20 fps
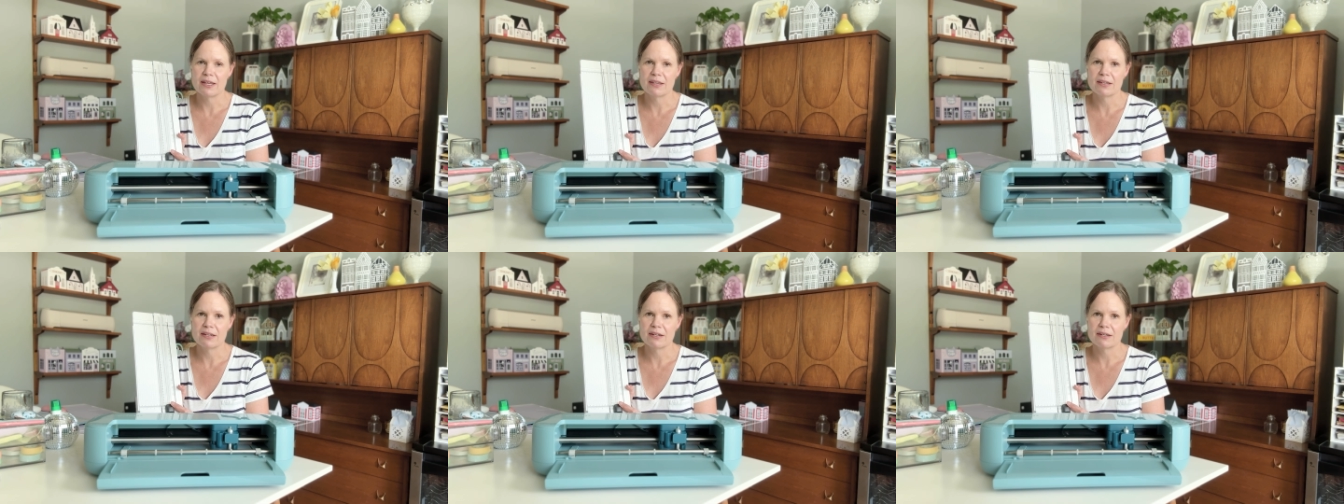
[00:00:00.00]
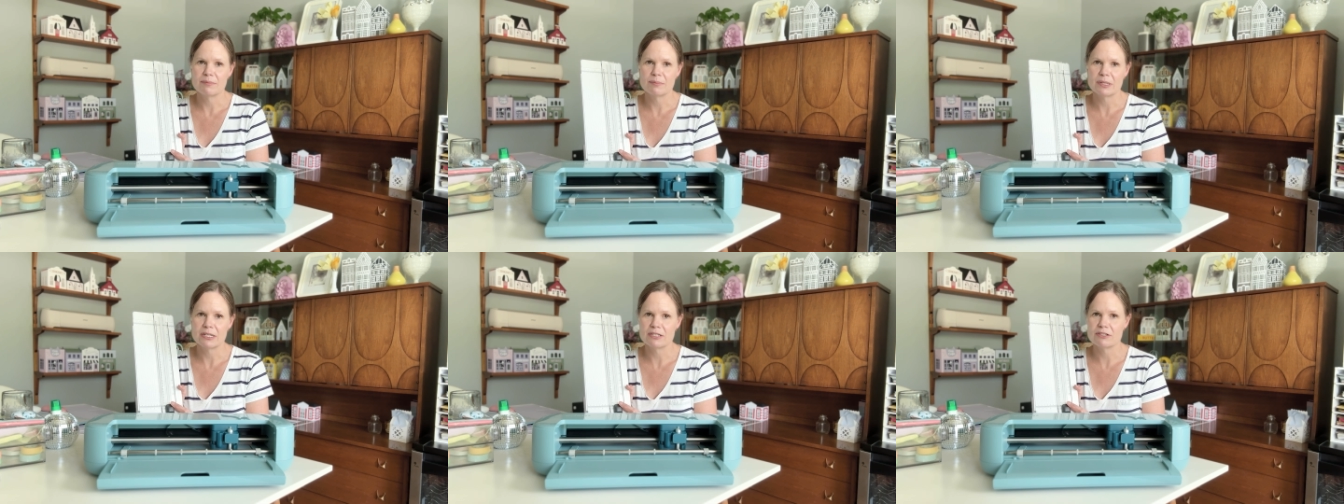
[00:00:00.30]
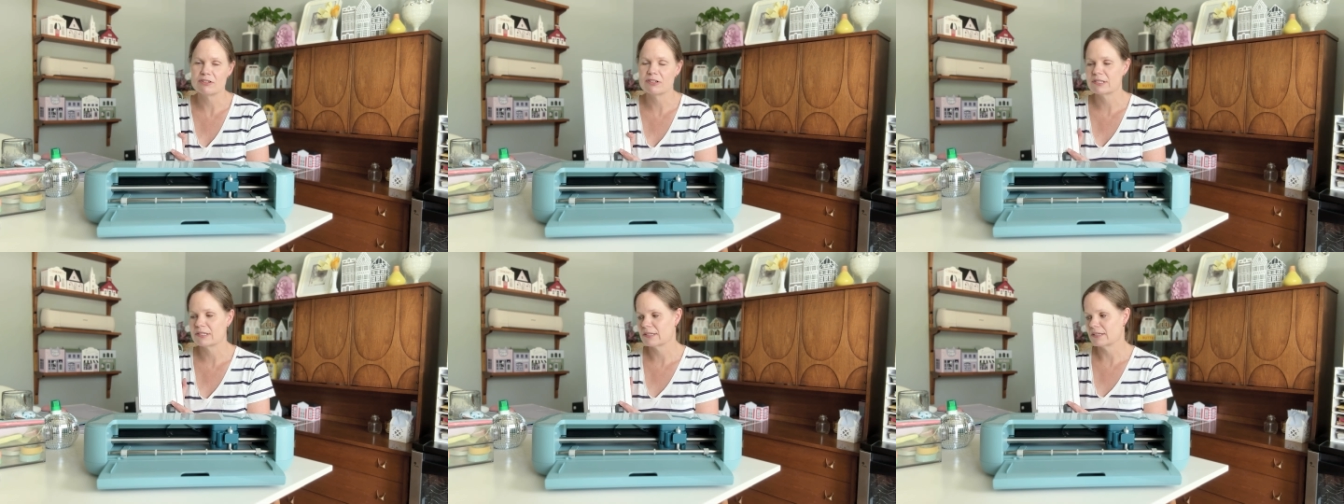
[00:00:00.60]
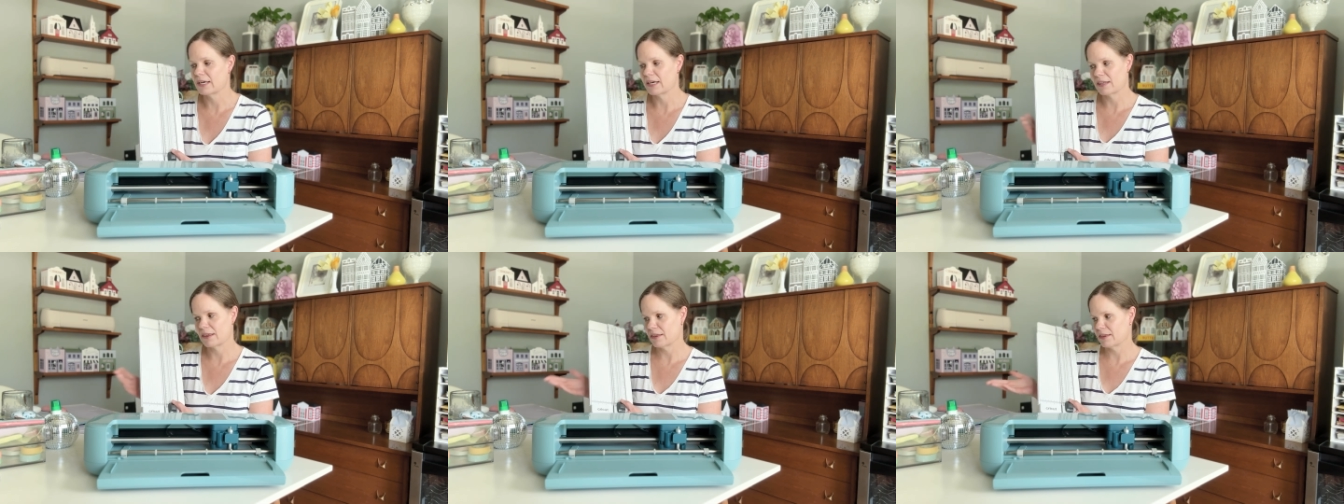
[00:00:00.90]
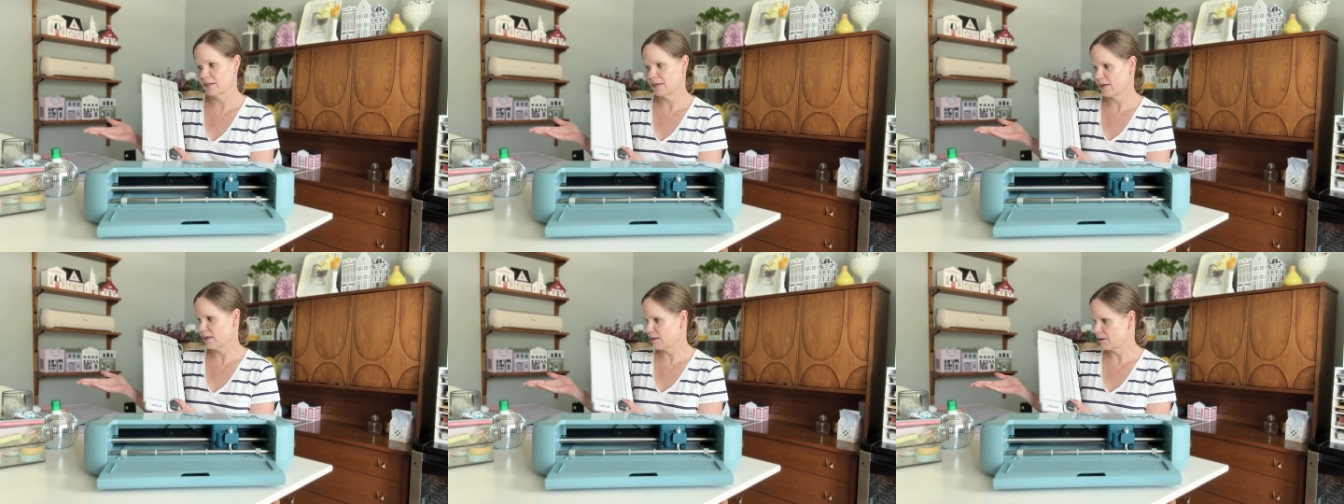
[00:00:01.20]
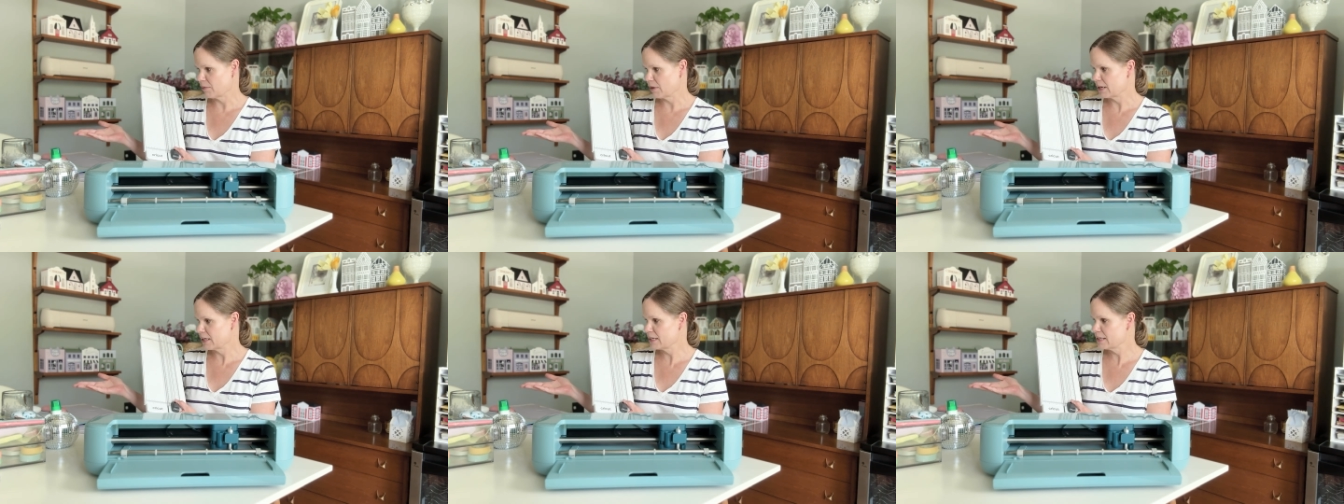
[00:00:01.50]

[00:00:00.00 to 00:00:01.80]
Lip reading: and then it'd be just like the other one.